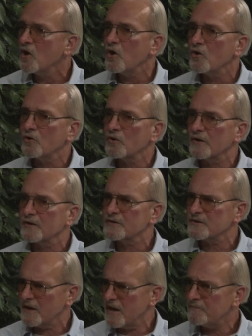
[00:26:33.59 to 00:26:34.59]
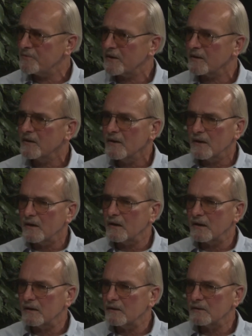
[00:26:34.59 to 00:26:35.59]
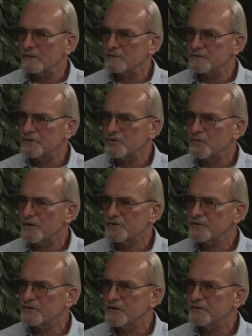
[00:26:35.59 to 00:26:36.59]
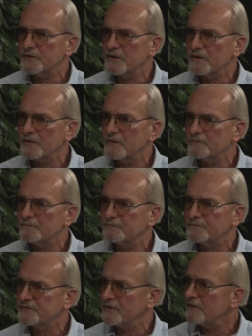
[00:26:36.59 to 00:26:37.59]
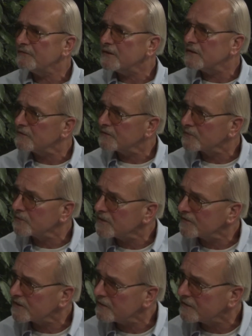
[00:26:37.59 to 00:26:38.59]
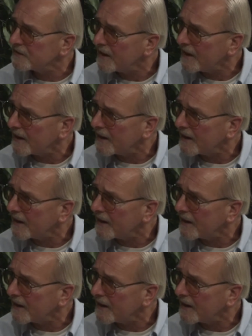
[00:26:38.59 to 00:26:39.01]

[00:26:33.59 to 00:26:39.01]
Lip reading: who are escaping a situation that their safety is at risk every day.